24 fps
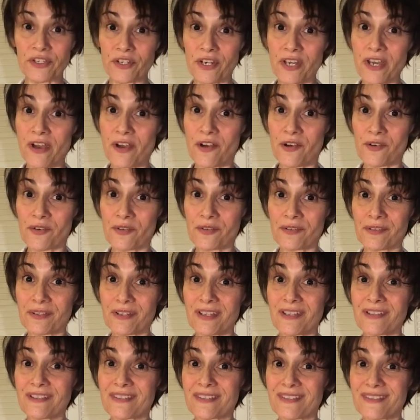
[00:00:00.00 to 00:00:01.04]
you know,
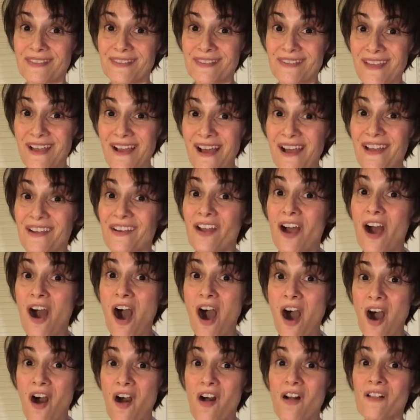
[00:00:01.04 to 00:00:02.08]
it's not
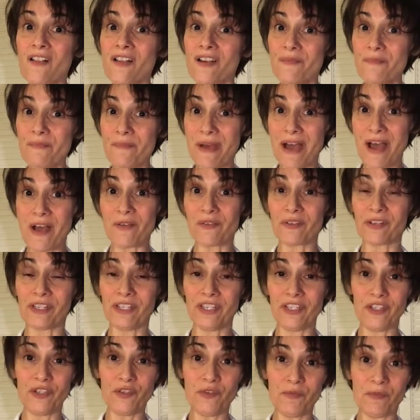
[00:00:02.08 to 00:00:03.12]
all about
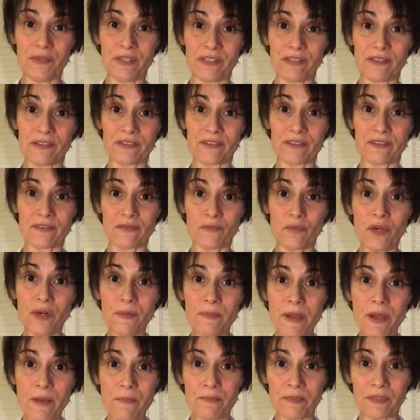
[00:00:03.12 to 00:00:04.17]
humans. What
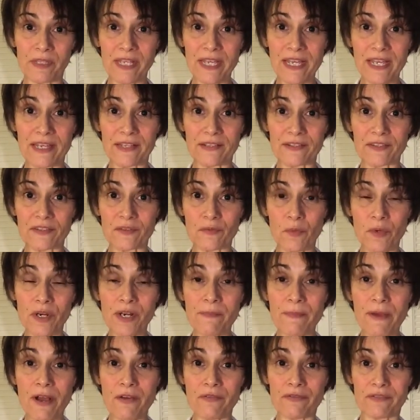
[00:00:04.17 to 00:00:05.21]
about plants? What
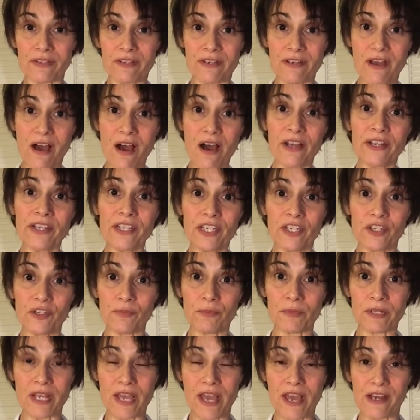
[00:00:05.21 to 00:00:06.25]
about
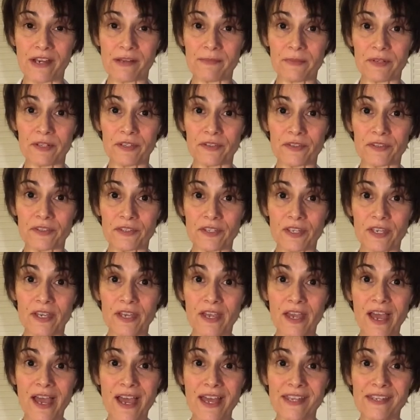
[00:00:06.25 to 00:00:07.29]
non-human animals?
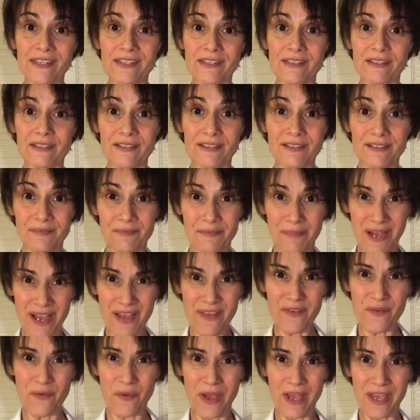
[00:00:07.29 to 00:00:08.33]
And by
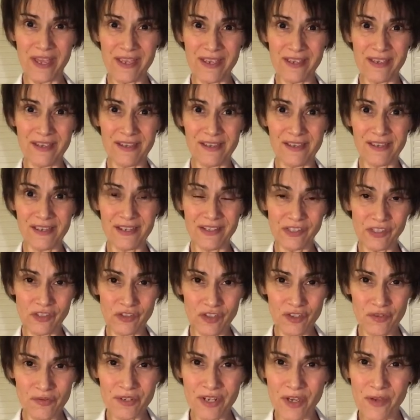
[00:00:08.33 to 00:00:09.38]
the way,
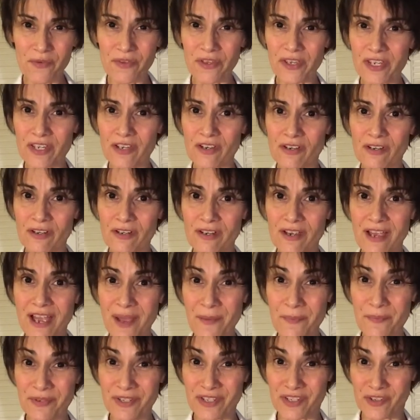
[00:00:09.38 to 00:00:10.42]
did you know that your
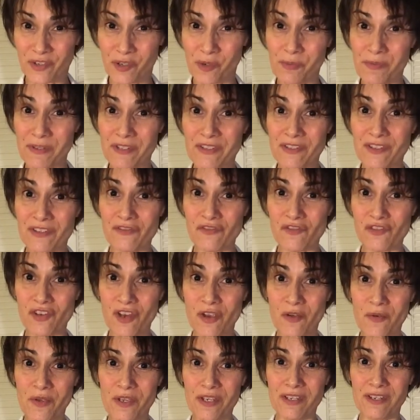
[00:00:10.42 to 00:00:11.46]
epidermis is
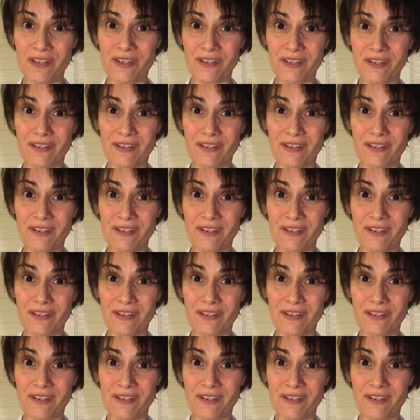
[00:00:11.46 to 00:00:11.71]
showing?